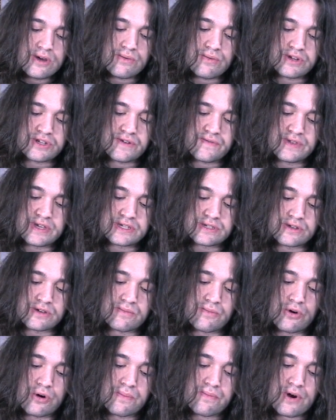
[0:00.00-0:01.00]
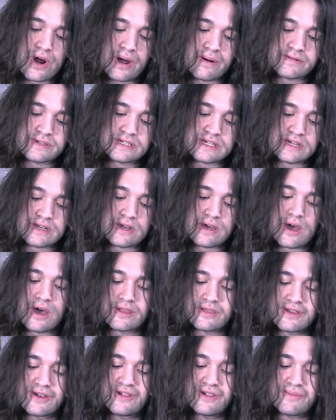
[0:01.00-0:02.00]
Which of these look more promising
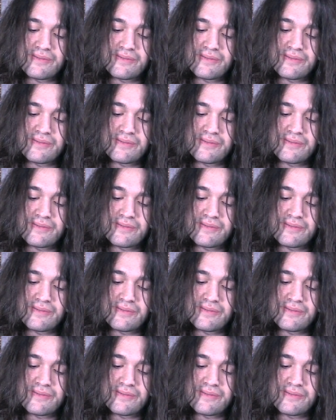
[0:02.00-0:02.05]
on the